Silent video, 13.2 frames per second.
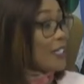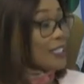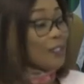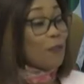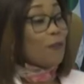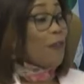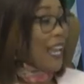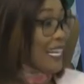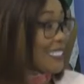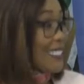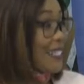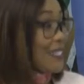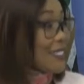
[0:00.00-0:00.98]

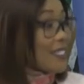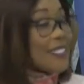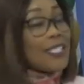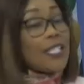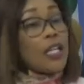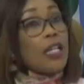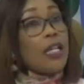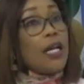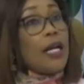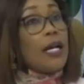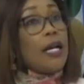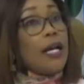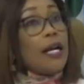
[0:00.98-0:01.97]
fighters.
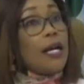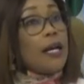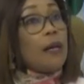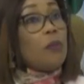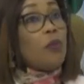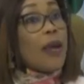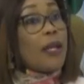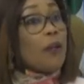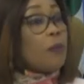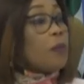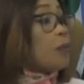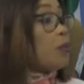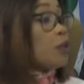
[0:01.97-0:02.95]
We're
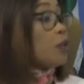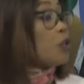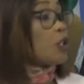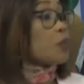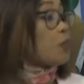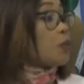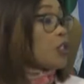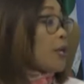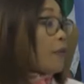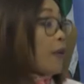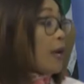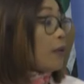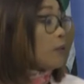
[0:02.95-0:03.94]
not people you just push
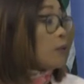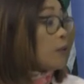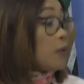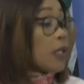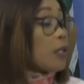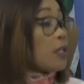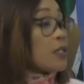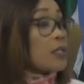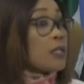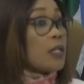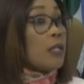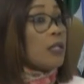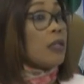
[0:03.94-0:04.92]
around
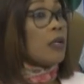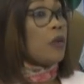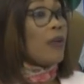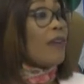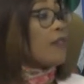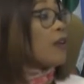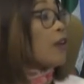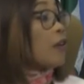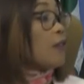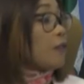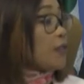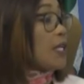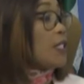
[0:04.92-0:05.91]
because we are very
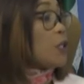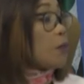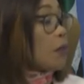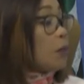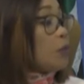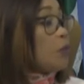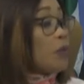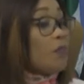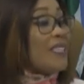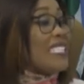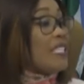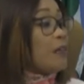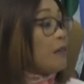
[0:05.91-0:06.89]
confident people. We
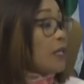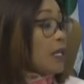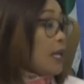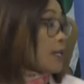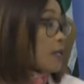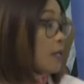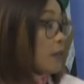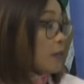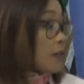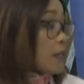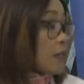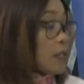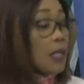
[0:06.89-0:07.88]
believe in
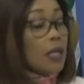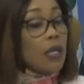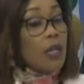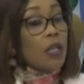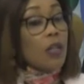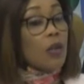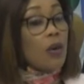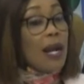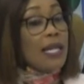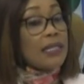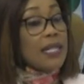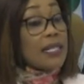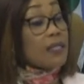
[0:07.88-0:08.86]
ourselves,
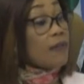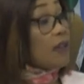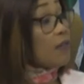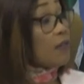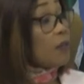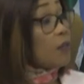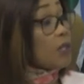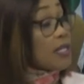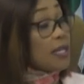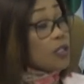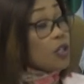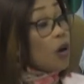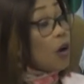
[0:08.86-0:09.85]
and that's very
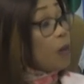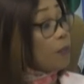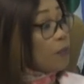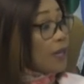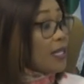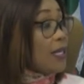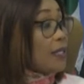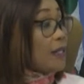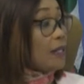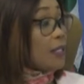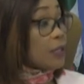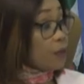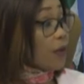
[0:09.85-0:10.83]
important. Your upbringing
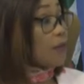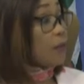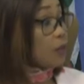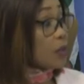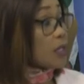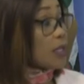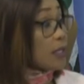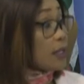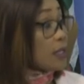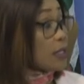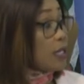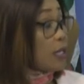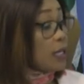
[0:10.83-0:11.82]
is very
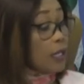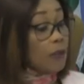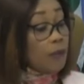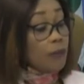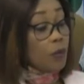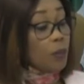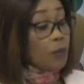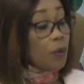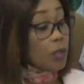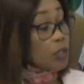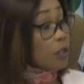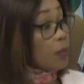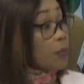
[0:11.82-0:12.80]
important. If you're
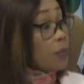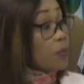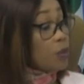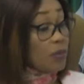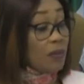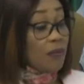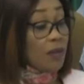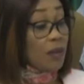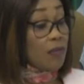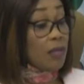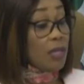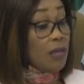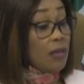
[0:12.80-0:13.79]
brought up to be
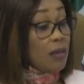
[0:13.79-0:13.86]
very